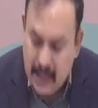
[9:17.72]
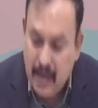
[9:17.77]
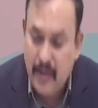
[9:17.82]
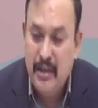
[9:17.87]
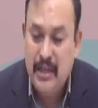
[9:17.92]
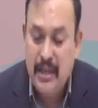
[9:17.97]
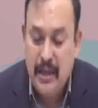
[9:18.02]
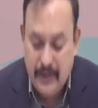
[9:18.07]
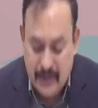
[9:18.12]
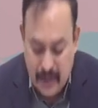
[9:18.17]

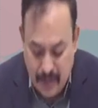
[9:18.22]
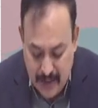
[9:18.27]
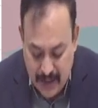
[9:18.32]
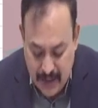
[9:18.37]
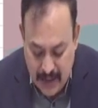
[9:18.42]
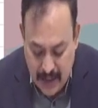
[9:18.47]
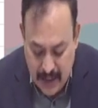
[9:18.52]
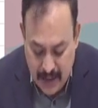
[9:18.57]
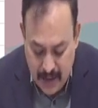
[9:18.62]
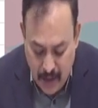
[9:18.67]
of
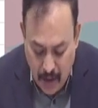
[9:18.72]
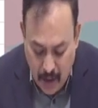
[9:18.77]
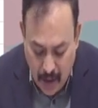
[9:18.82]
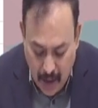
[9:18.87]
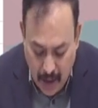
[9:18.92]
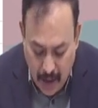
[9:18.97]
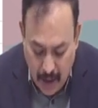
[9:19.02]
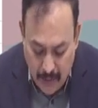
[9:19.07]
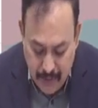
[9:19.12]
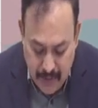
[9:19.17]
79
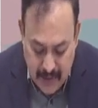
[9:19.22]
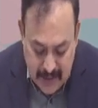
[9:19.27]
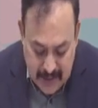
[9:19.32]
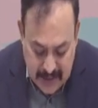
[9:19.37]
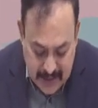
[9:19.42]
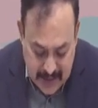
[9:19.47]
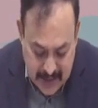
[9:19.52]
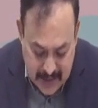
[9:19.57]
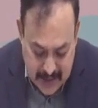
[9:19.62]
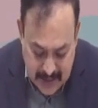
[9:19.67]
of the
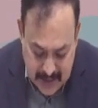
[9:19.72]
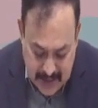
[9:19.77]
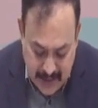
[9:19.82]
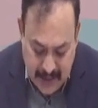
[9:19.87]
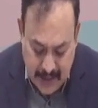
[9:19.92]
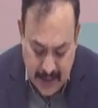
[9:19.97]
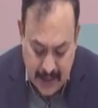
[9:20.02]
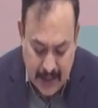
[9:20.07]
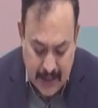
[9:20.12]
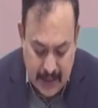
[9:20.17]

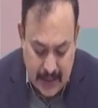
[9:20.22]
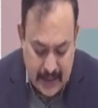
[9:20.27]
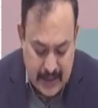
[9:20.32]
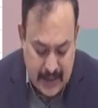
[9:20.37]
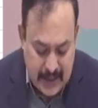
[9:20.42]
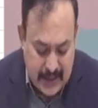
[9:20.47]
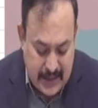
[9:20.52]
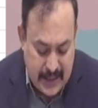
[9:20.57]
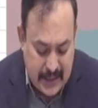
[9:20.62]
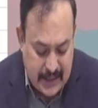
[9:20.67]
GST,
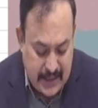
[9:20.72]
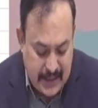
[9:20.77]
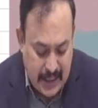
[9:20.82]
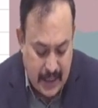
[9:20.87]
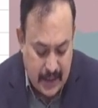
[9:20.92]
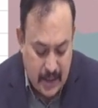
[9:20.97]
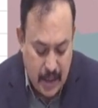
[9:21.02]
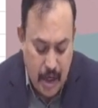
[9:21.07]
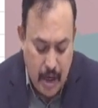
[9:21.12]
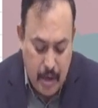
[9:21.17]
CGST Act.
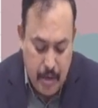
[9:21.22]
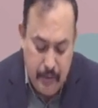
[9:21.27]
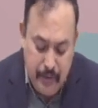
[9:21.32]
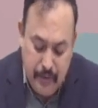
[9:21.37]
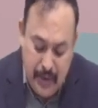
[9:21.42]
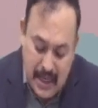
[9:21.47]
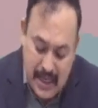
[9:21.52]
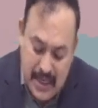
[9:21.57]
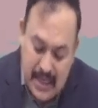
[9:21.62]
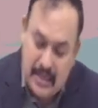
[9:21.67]

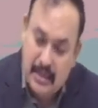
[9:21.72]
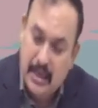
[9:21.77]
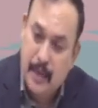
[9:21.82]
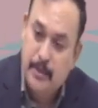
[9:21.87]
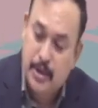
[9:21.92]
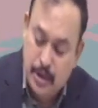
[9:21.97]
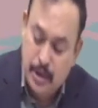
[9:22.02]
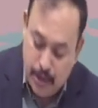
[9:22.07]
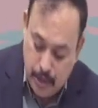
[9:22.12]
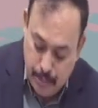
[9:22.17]
When it comes
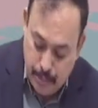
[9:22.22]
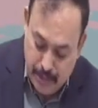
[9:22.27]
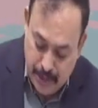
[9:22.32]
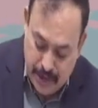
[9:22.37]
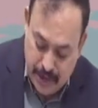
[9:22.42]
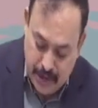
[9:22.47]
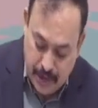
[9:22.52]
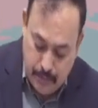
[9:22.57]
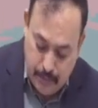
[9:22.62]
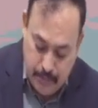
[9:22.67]
into
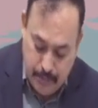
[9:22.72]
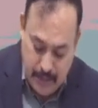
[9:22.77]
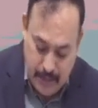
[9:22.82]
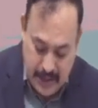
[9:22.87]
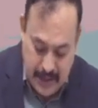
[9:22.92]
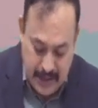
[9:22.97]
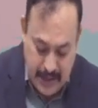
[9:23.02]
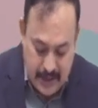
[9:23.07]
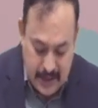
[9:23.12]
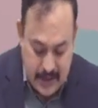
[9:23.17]
picture
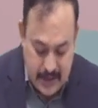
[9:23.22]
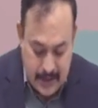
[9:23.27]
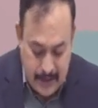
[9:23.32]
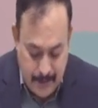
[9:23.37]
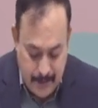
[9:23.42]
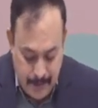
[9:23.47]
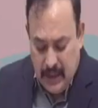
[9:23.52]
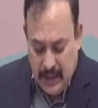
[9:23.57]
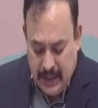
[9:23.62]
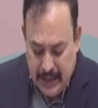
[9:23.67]
means,
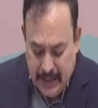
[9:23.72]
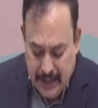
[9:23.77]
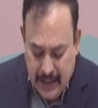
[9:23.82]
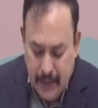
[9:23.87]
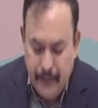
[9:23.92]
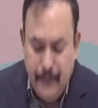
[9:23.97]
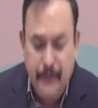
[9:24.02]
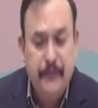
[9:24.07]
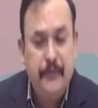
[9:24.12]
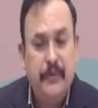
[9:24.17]

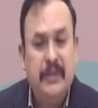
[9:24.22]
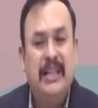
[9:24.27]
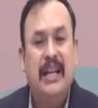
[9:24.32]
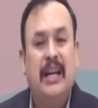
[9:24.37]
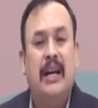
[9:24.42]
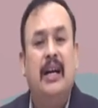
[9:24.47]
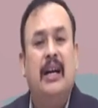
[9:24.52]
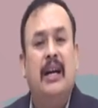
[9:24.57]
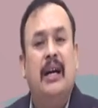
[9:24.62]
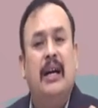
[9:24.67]
if
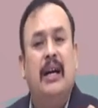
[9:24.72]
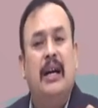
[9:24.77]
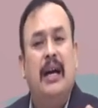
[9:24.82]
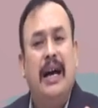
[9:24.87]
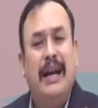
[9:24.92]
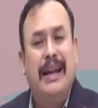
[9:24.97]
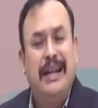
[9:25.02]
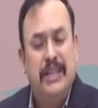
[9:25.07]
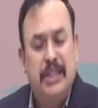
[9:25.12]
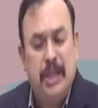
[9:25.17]
the
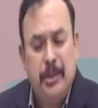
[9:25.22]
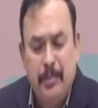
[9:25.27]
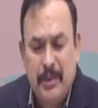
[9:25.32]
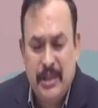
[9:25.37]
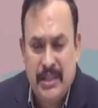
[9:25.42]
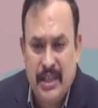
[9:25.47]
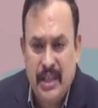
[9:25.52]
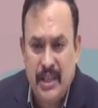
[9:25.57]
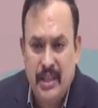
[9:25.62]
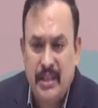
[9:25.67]
registered
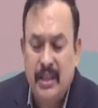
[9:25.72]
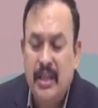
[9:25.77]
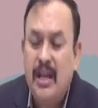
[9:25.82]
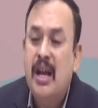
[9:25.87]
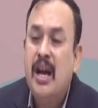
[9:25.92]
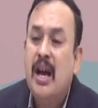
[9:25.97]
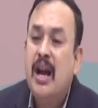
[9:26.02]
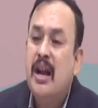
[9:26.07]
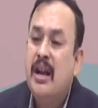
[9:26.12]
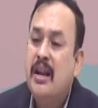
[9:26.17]
person
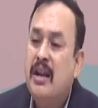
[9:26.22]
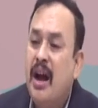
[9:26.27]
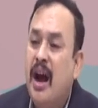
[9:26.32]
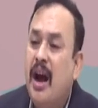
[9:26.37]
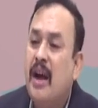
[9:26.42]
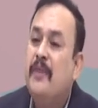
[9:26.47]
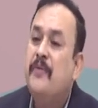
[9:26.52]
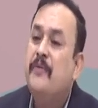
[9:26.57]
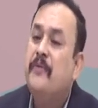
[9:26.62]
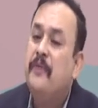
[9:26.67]

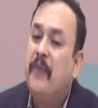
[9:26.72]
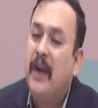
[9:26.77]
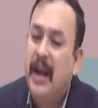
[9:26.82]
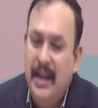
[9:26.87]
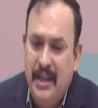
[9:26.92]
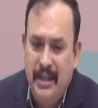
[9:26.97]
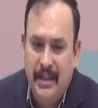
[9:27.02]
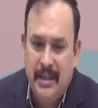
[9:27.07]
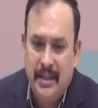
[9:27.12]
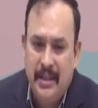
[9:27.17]
not
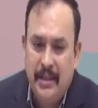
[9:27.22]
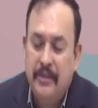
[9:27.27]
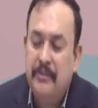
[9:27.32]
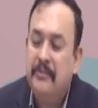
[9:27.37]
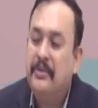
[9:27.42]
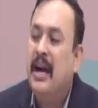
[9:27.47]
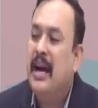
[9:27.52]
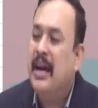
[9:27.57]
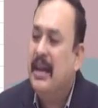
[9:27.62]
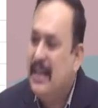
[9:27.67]
filed
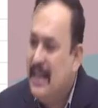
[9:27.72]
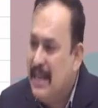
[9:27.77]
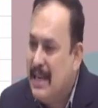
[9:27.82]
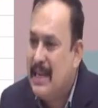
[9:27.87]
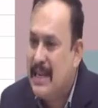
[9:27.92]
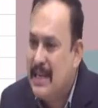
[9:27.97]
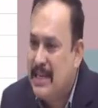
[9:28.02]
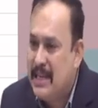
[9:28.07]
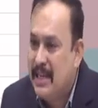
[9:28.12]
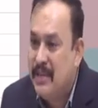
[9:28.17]
valid
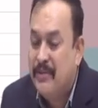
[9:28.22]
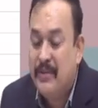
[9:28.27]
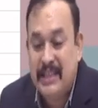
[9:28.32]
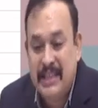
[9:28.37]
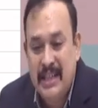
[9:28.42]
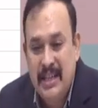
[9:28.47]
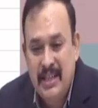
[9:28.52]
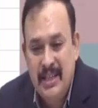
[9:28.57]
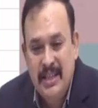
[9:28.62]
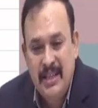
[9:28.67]
return
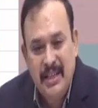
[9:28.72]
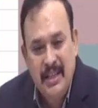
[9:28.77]
within